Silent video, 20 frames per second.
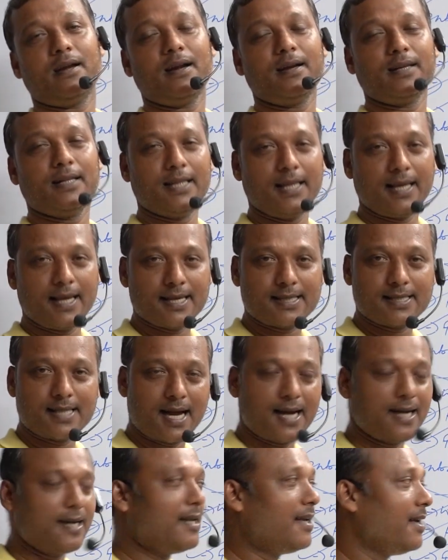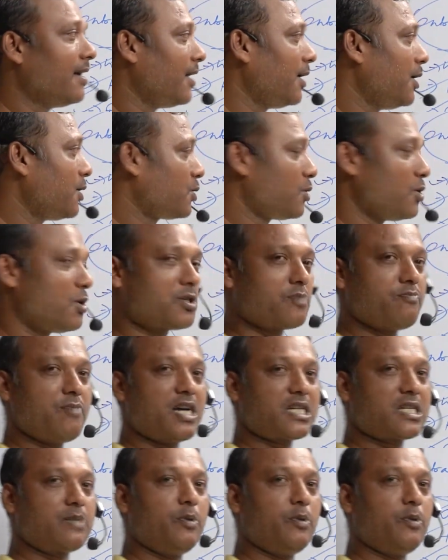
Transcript: The thing is that resource must